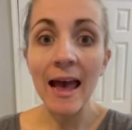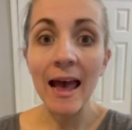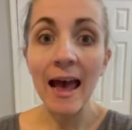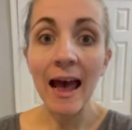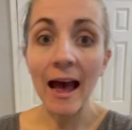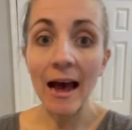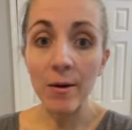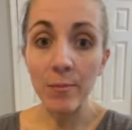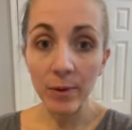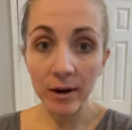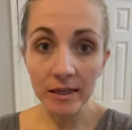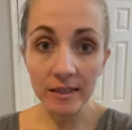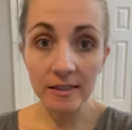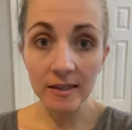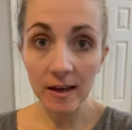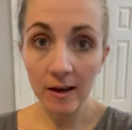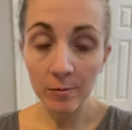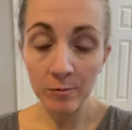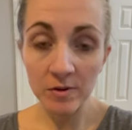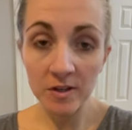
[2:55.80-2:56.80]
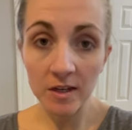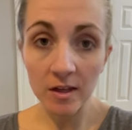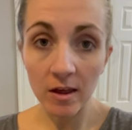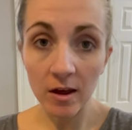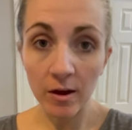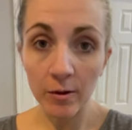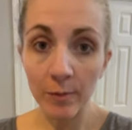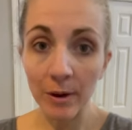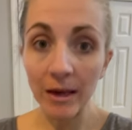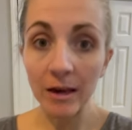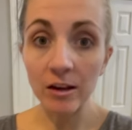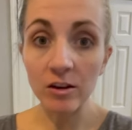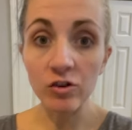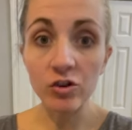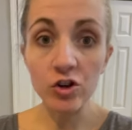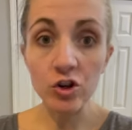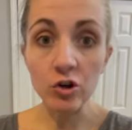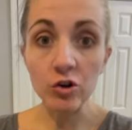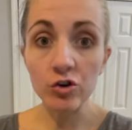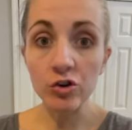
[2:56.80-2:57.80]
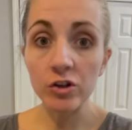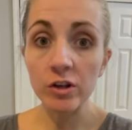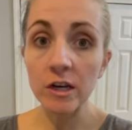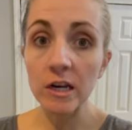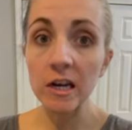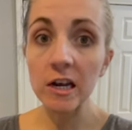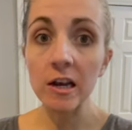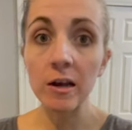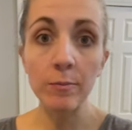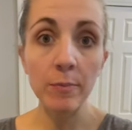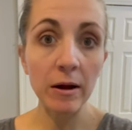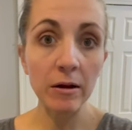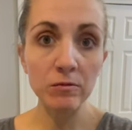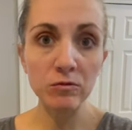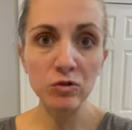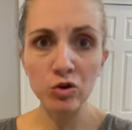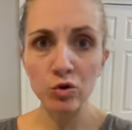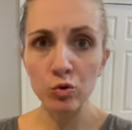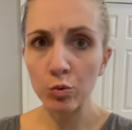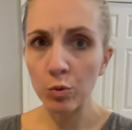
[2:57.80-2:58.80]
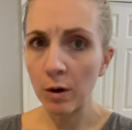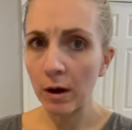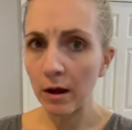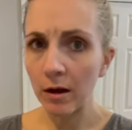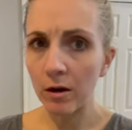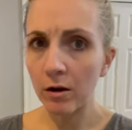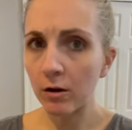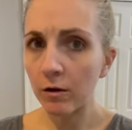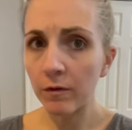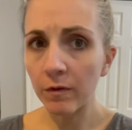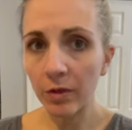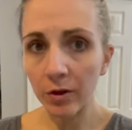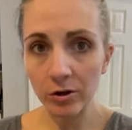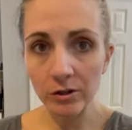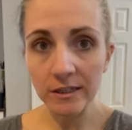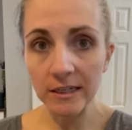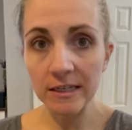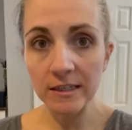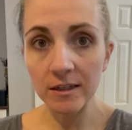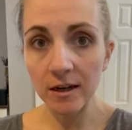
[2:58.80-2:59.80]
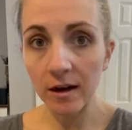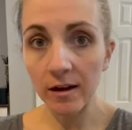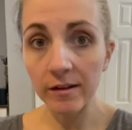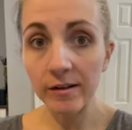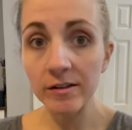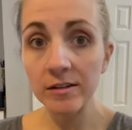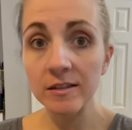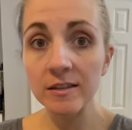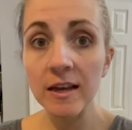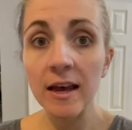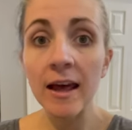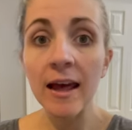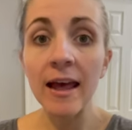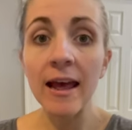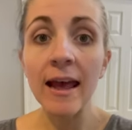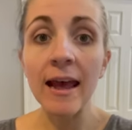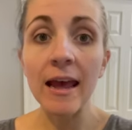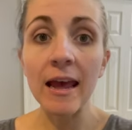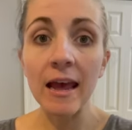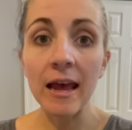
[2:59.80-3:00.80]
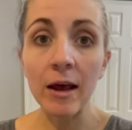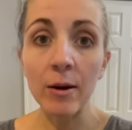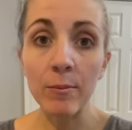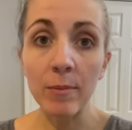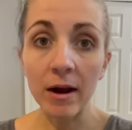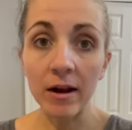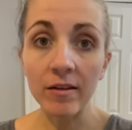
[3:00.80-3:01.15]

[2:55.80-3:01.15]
at my Sam's Club and it's usually about $12, $13. And my